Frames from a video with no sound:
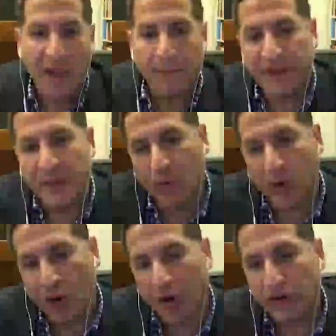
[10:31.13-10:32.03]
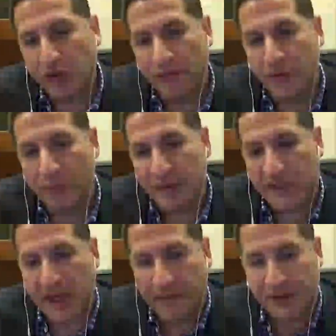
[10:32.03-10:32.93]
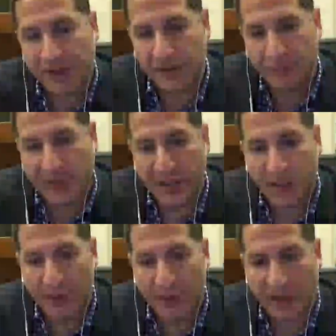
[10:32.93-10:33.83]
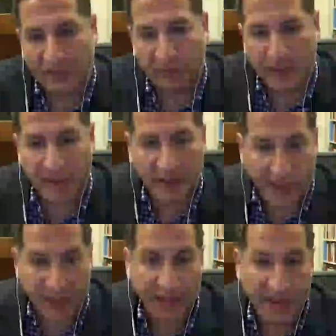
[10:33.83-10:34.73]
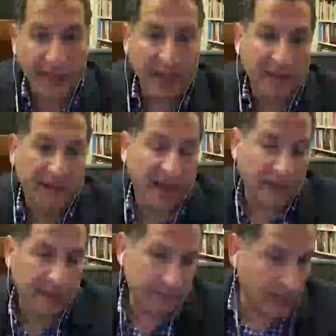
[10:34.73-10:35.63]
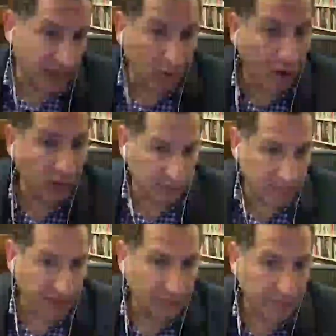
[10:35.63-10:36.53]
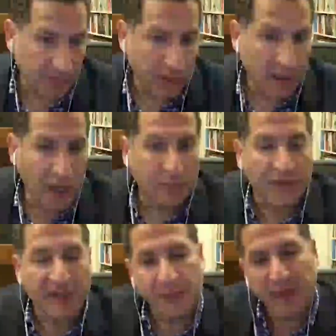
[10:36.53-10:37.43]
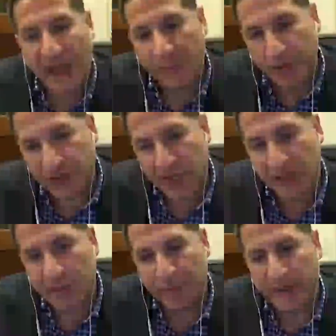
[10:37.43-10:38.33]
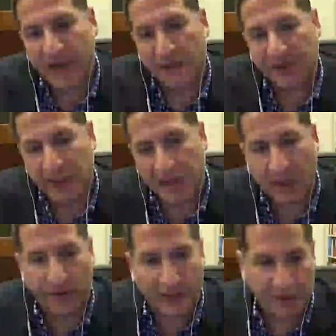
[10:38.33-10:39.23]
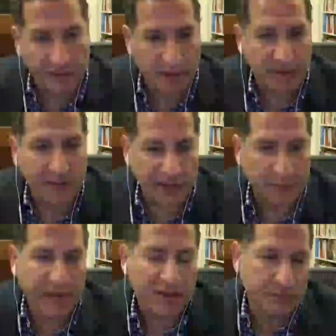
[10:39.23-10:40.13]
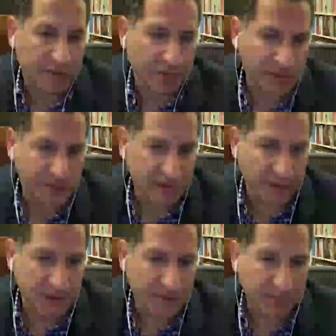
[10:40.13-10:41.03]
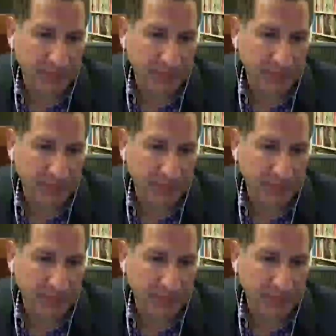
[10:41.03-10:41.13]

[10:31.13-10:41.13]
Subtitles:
but they were also viewed with skepticism by the U.S. government. And again, not all of them, but this became particularly pronounced in area studies, especially Middle East studies.